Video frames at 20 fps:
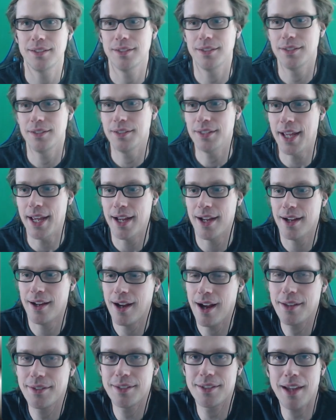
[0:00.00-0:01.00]
Yeah,
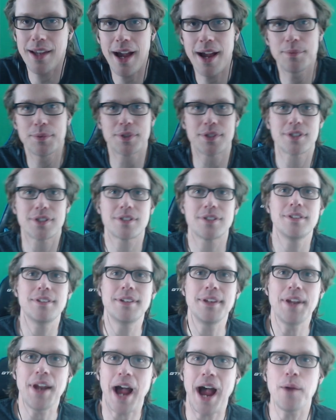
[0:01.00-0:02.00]

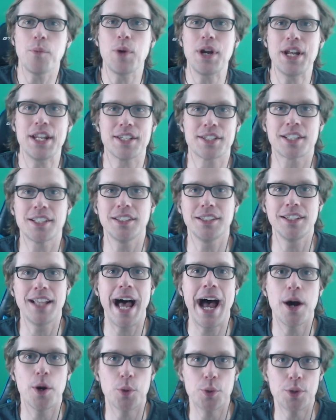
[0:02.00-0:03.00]
I went as
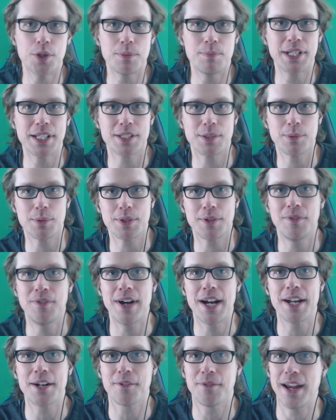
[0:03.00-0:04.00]
Cloud because I was a
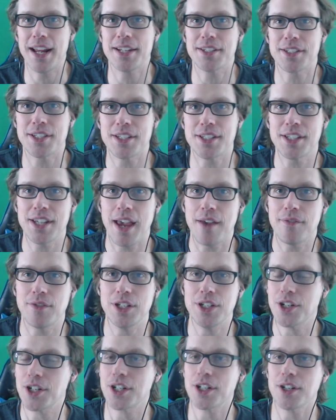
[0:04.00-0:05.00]
Final Fantasy VII
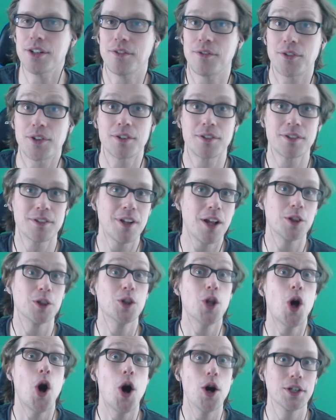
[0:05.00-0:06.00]
nerd for a
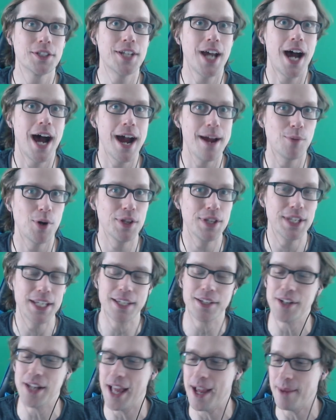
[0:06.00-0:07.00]
long time on the
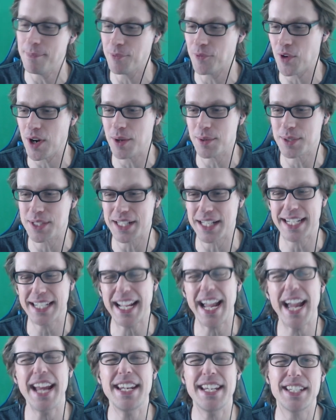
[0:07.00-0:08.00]
internet before I was
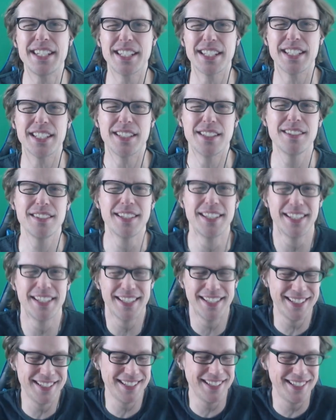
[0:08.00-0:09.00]
like, I need to
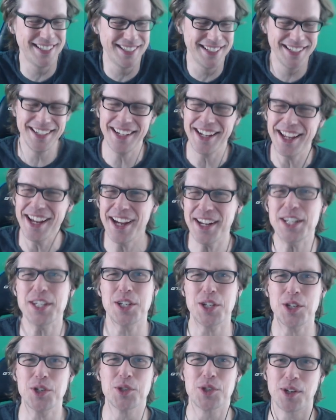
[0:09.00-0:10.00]

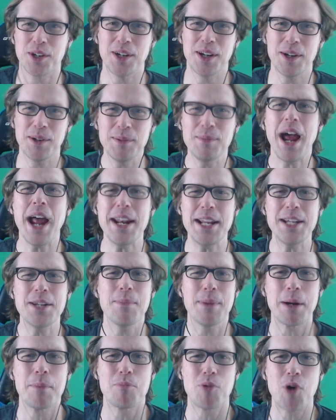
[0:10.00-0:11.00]

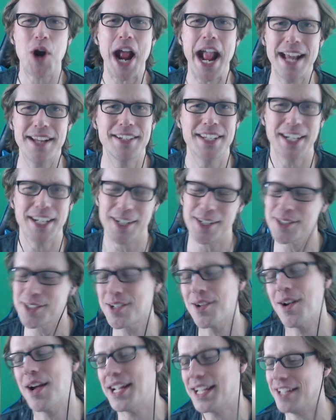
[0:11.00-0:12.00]
make a brand here.
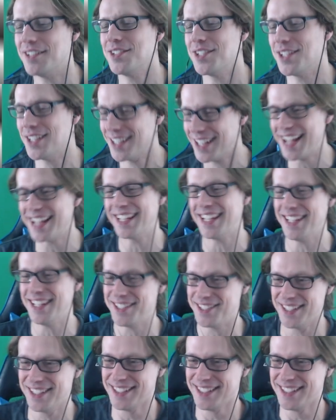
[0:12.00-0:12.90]
So I get you. I get you.